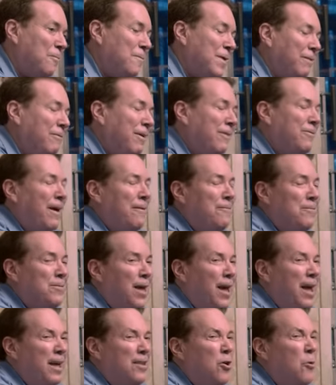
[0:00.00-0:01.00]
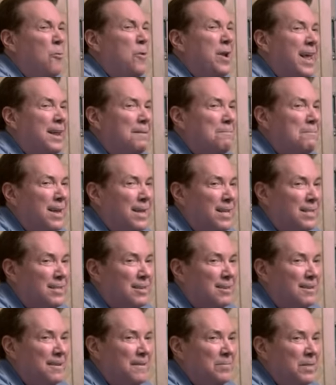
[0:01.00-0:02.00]
No meat. What if no one ate
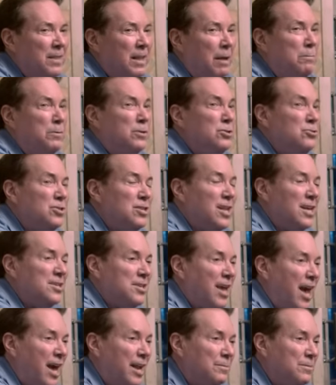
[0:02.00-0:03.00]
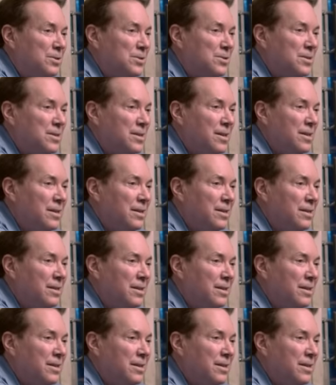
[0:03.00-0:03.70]
meat? They produce less animals.